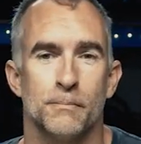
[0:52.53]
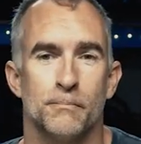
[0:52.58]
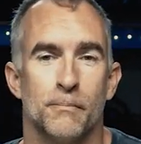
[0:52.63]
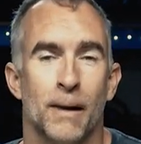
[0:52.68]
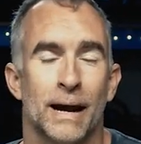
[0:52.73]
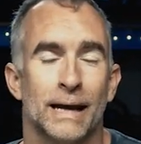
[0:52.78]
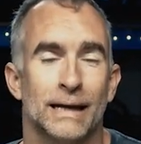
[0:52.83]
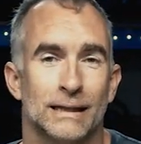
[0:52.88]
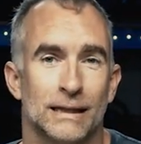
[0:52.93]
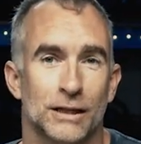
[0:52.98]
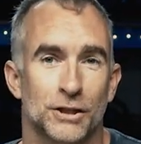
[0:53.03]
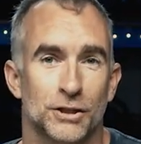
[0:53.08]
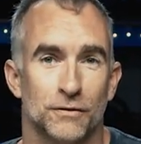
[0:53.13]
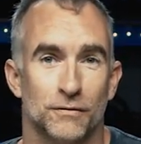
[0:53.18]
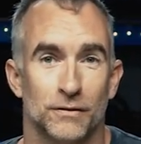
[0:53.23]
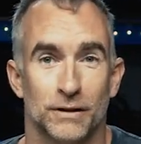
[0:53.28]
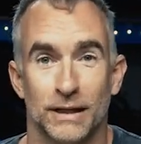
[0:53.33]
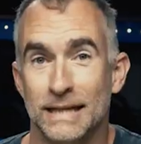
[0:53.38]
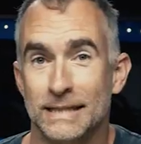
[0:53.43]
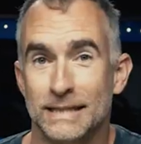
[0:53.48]
My collection
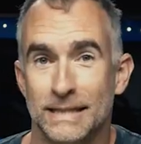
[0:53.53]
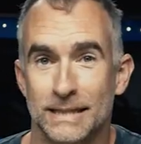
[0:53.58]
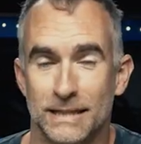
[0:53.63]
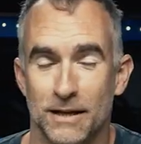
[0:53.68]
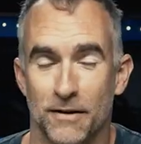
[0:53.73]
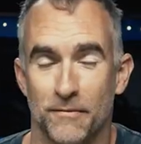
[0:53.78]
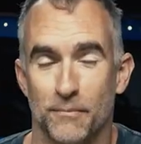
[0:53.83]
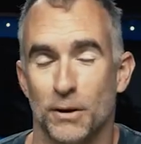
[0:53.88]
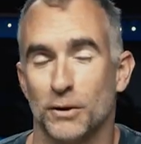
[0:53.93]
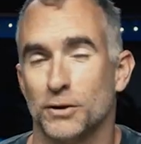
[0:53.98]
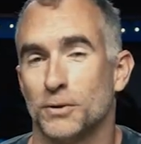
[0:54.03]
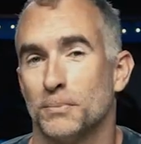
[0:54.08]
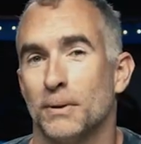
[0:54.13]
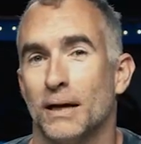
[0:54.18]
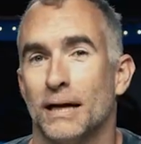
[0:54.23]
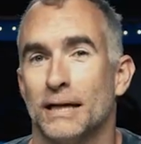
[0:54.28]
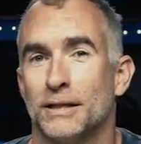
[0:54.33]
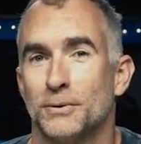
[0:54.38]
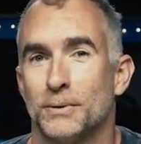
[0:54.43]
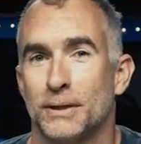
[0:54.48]
of lenses have
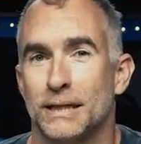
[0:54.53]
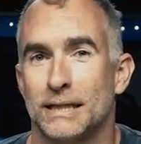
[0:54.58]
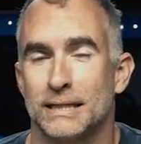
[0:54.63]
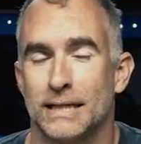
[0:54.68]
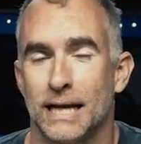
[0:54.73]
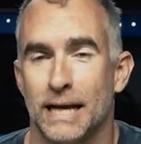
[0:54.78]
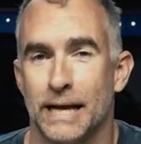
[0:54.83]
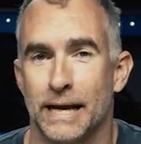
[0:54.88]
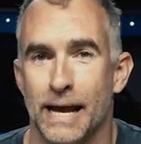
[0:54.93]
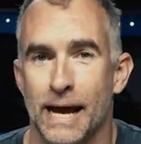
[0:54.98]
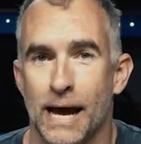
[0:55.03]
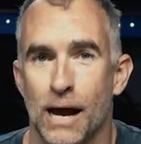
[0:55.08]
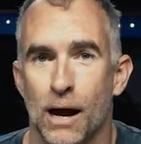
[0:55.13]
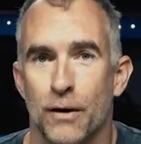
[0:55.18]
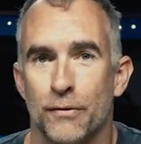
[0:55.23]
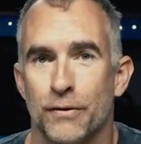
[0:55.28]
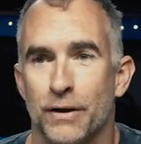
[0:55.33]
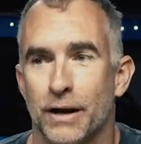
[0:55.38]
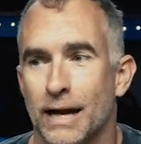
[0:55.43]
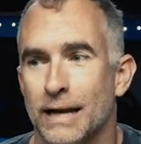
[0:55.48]
multiplied to an extent
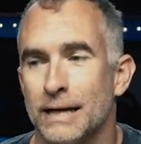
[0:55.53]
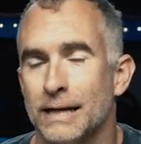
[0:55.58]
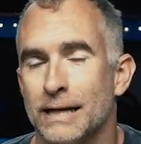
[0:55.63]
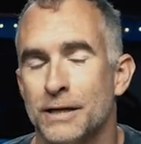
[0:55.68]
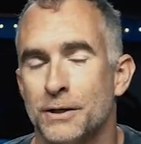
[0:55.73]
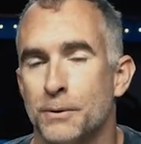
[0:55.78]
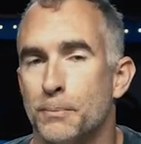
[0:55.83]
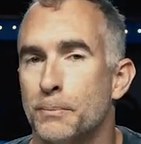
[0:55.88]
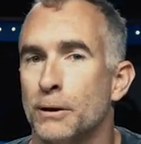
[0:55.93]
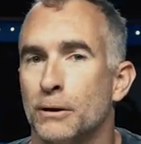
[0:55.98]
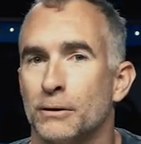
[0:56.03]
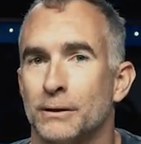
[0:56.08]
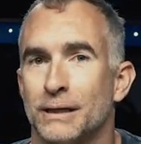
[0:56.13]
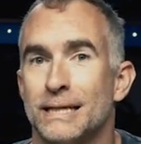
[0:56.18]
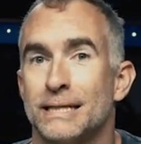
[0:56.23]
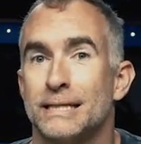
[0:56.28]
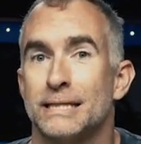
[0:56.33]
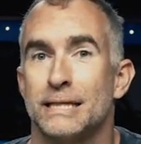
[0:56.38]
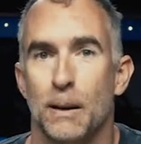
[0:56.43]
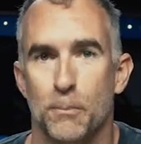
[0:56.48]
now that I need to build
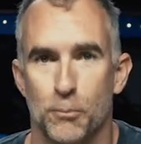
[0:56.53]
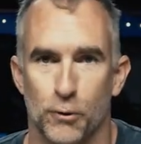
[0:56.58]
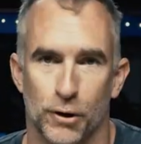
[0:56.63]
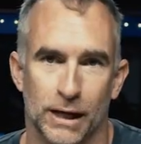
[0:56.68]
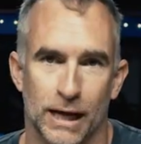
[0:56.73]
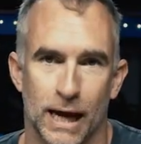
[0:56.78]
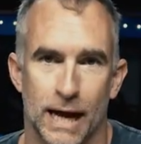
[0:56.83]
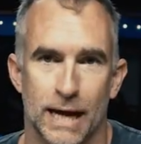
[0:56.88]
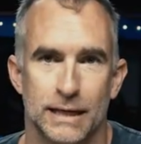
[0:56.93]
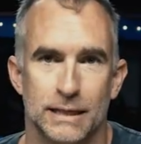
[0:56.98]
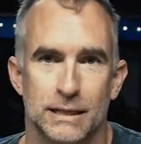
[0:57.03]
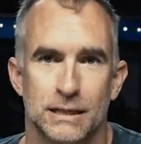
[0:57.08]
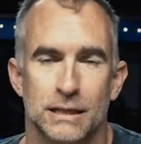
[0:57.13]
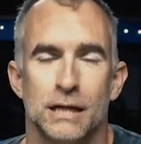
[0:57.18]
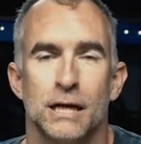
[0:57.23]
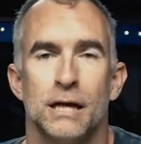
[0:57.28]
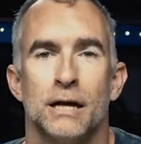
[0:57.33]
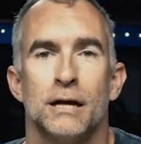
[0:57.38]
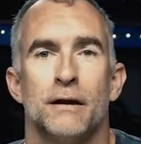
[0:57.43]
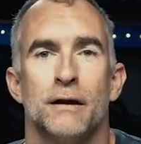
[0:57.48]
a separate case